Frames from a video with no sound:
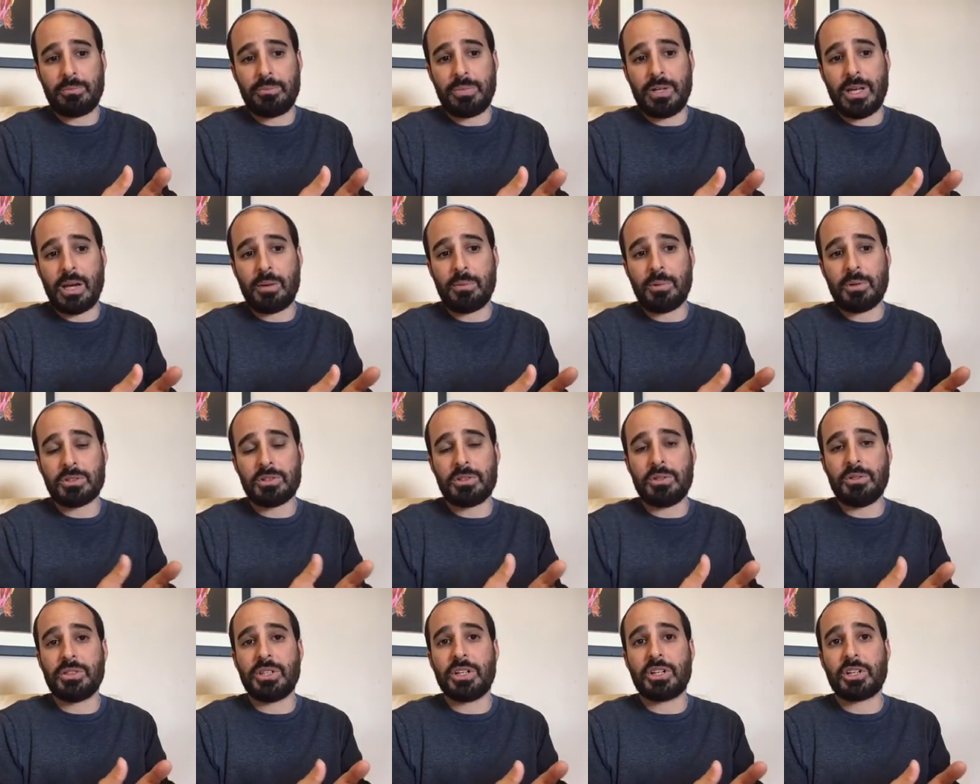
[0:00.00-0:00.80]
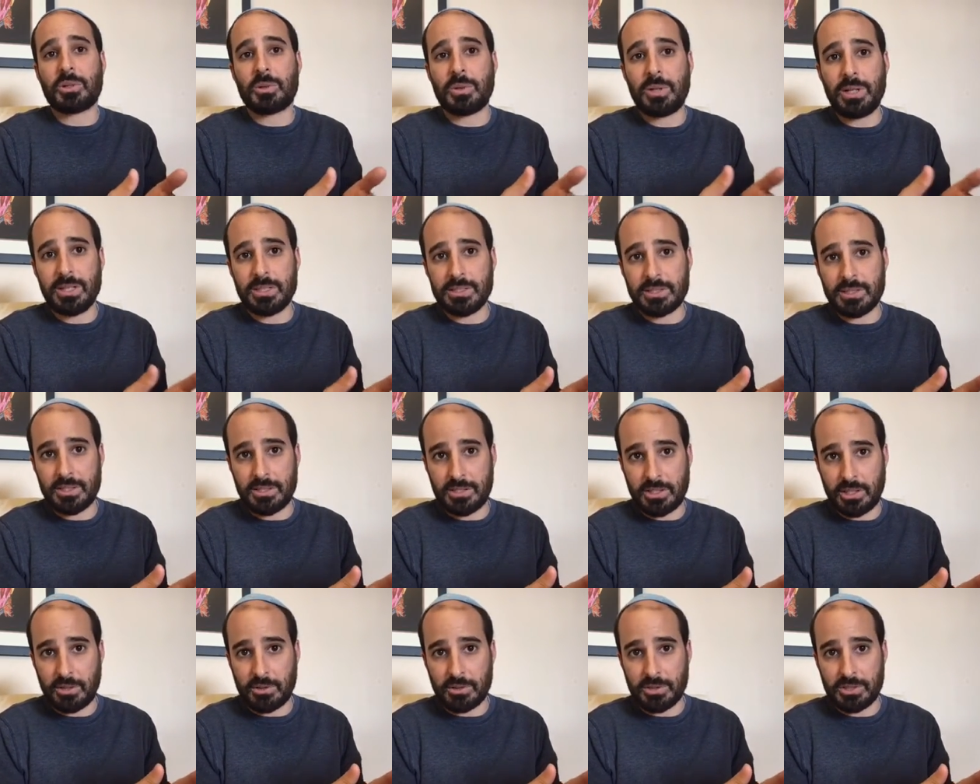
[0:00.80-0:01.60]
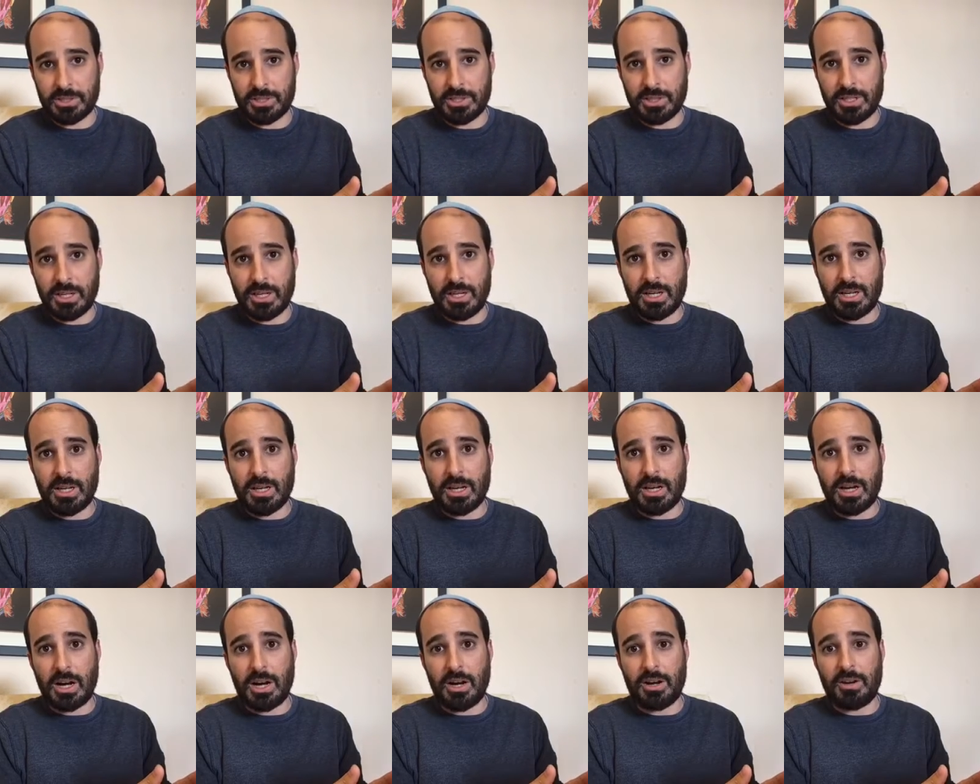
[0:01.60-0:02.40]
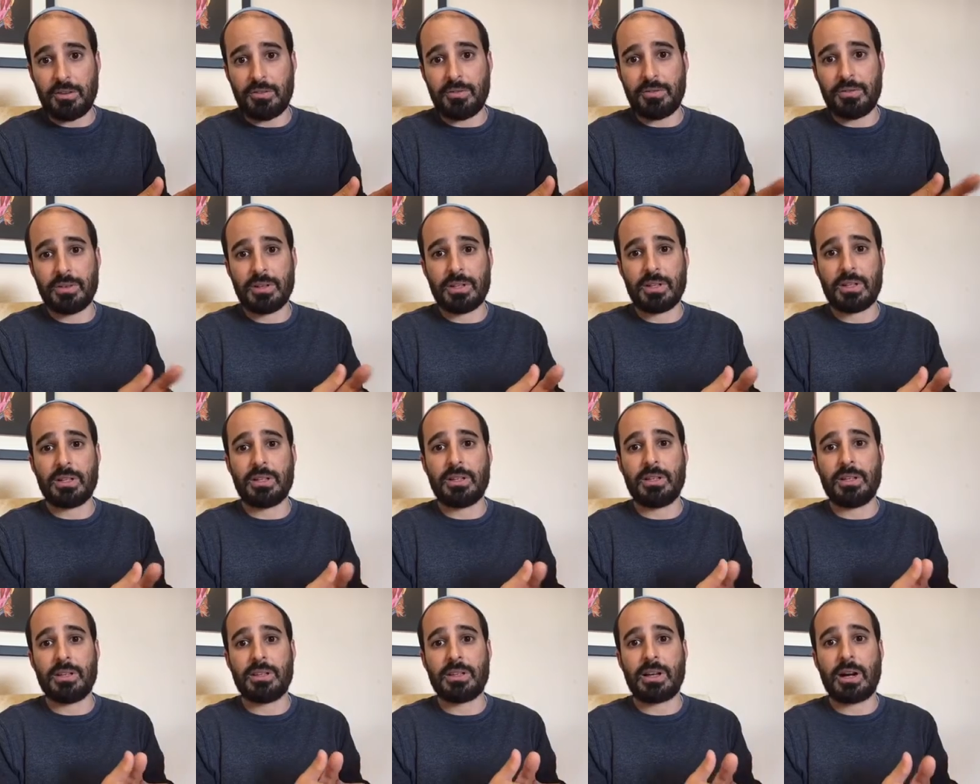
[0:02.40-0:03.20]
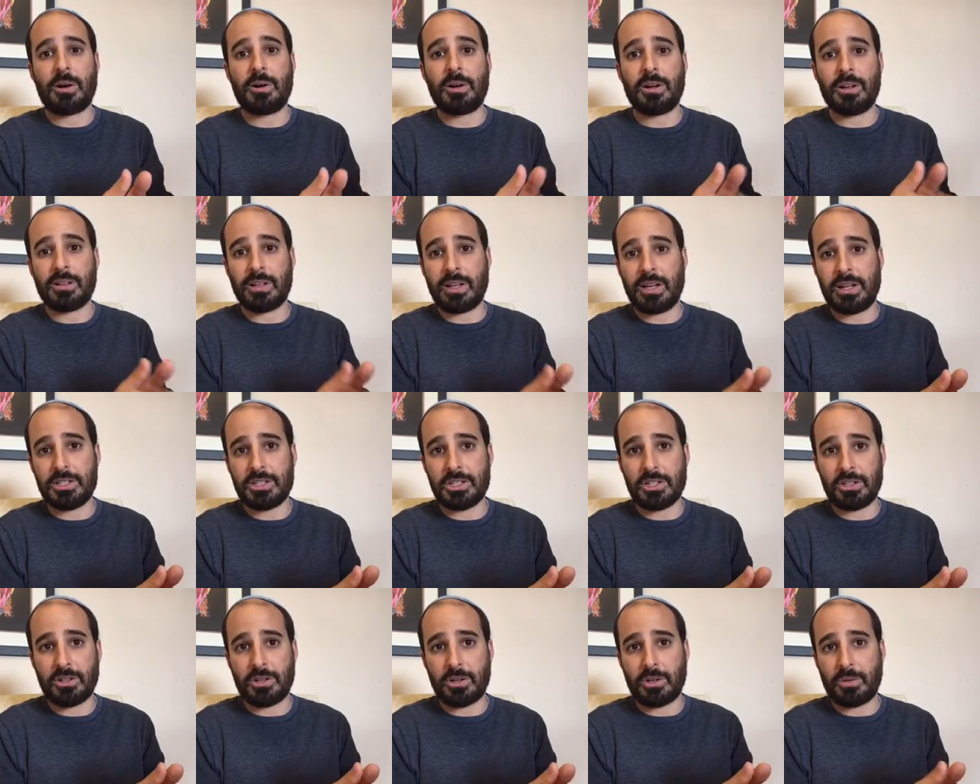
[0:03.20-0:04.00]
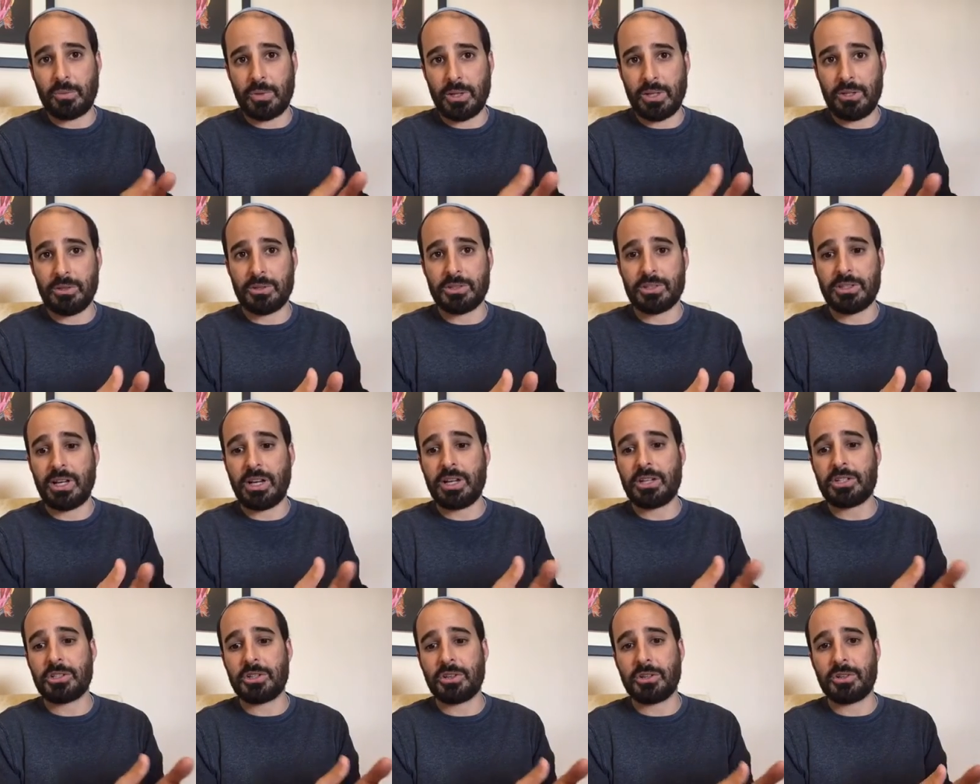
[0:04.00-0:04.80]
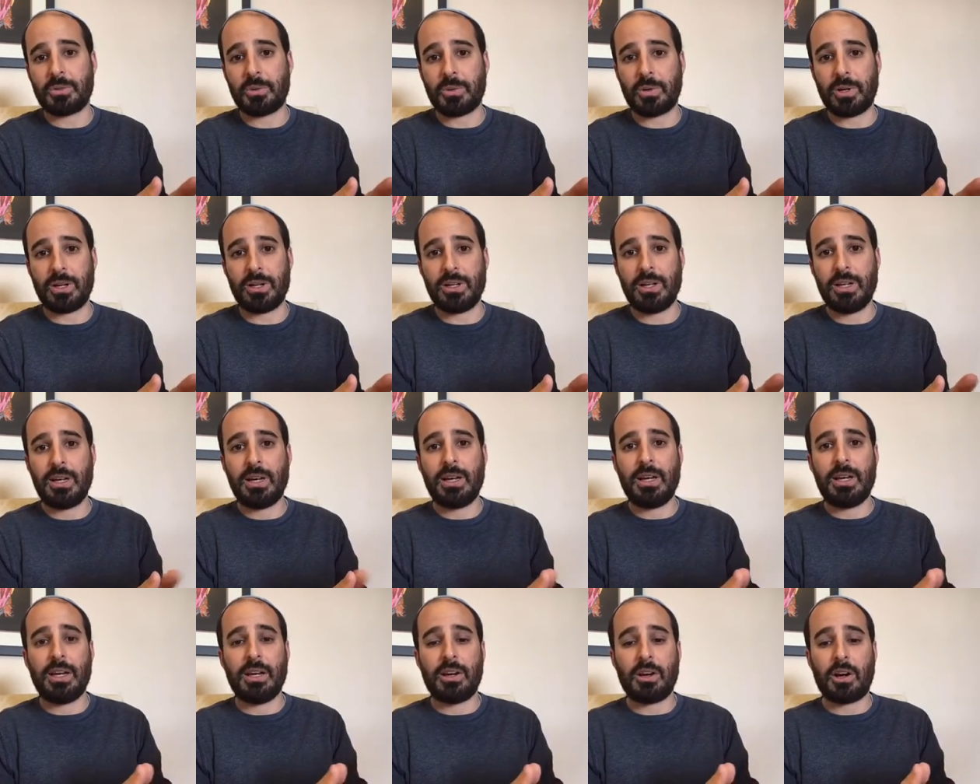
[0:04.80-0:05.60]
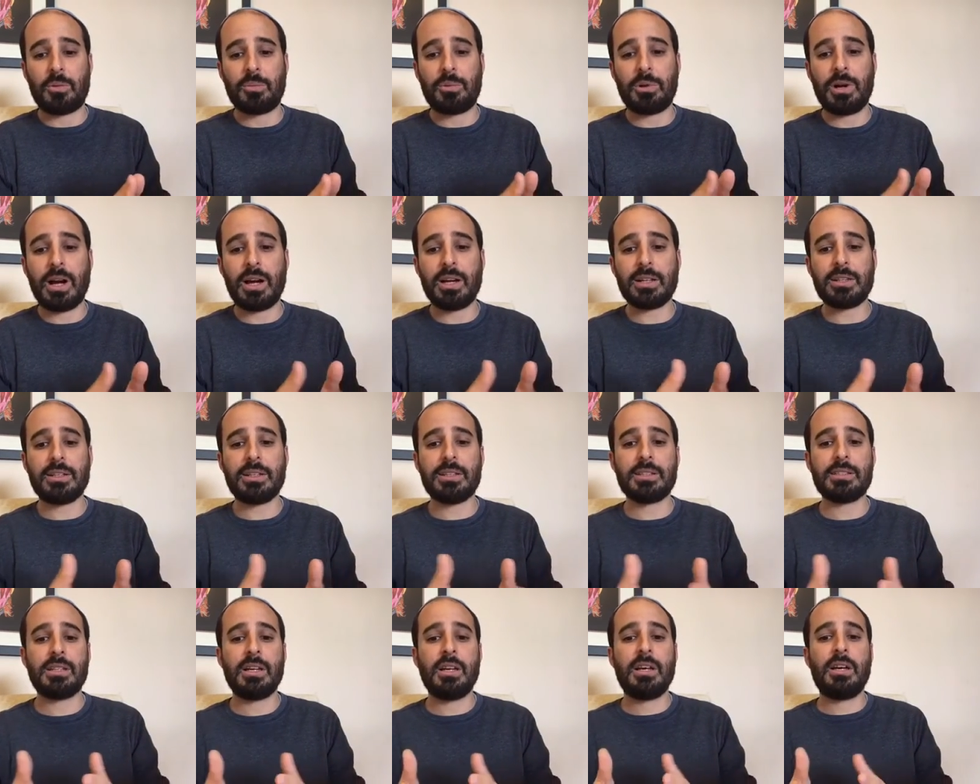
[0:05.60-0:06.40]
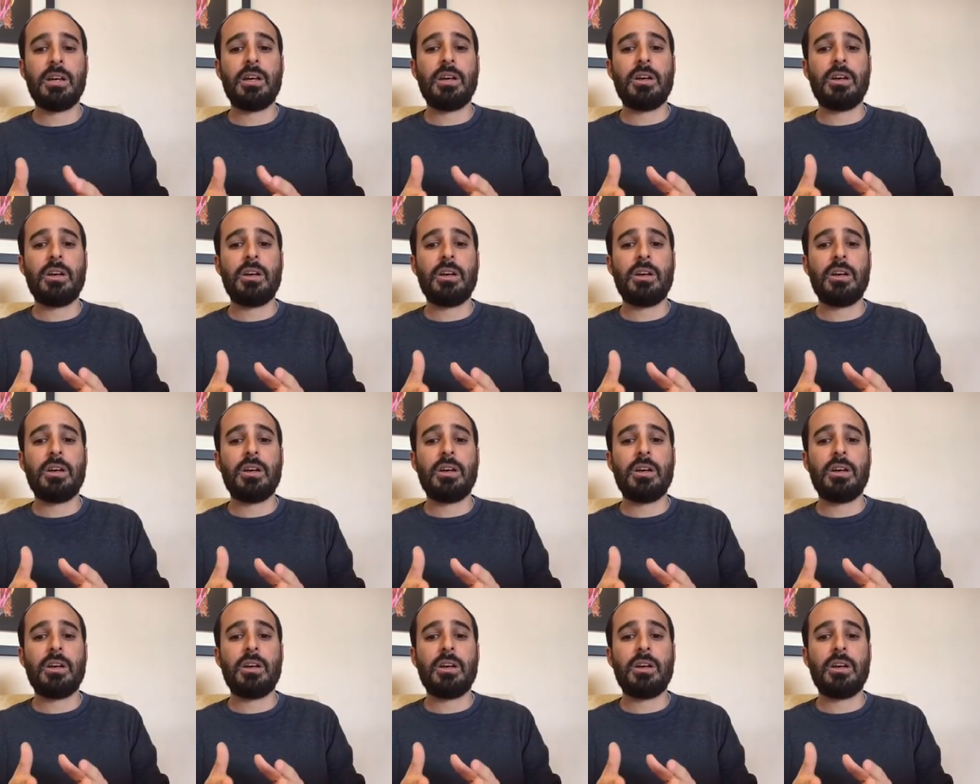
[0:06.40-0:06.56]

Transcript: be able to decrease the dose of the thyroid glandular. We use Thyroid in our practice,